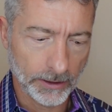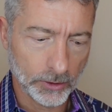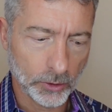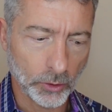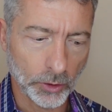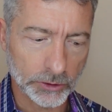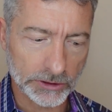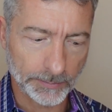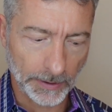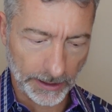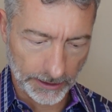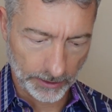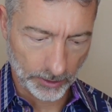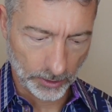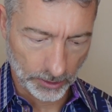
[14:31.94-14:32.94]
caused by
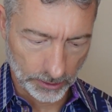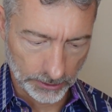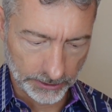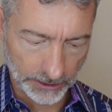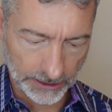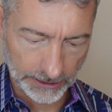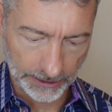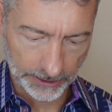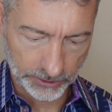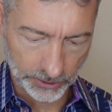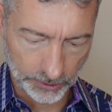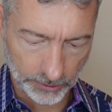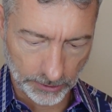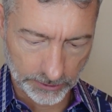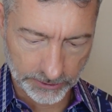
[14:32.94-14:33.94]
the
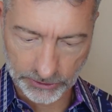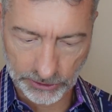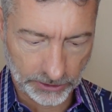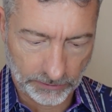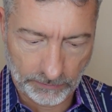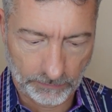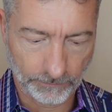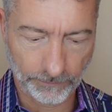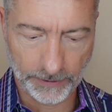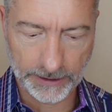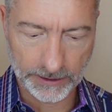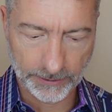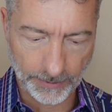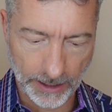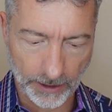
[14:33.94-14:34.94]
collection calls. It just
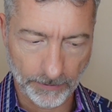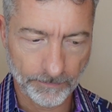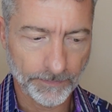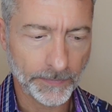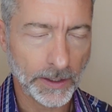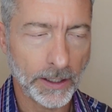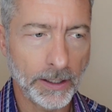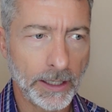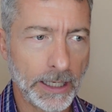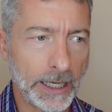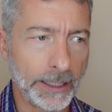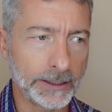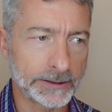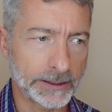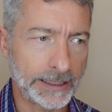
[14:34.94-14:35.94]
freaked him out.
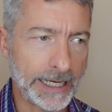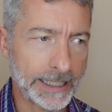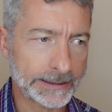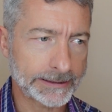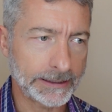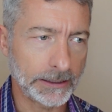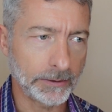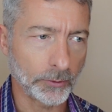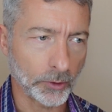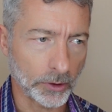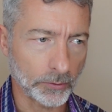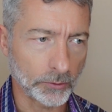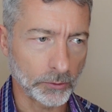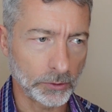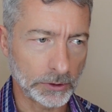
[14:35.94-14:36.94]
And there's an axiom or a
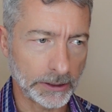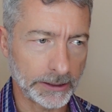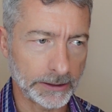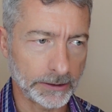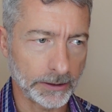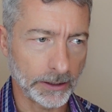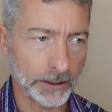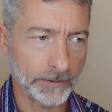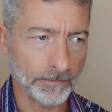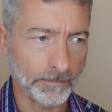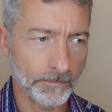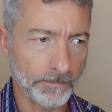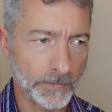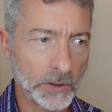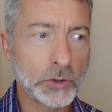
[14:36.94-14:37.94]
rule in
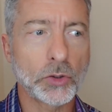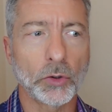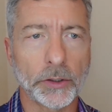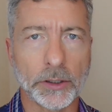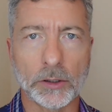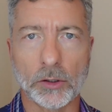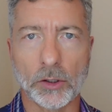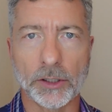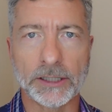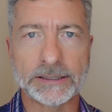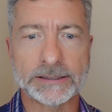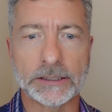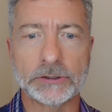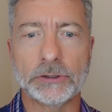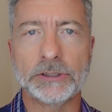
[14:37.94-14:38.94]
tort law that
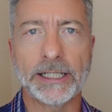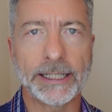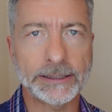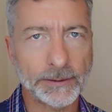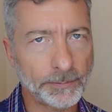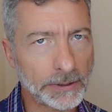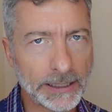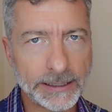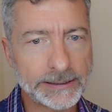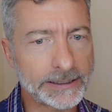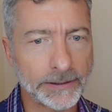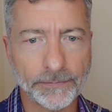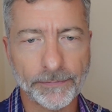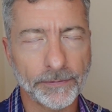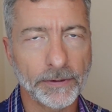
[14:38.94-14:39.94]
says you take the
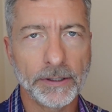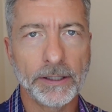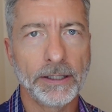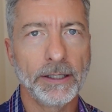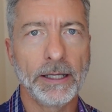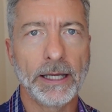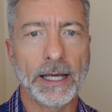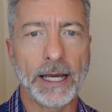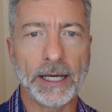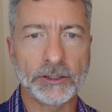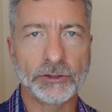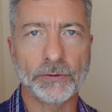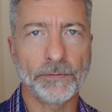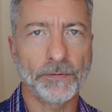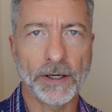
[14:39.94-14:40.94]
plaintiff
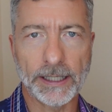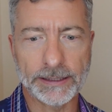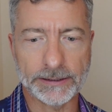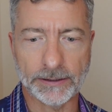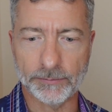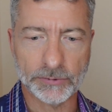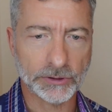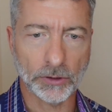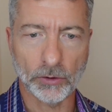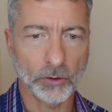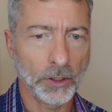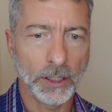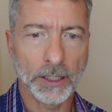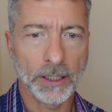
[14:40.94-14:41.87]
as you find him. So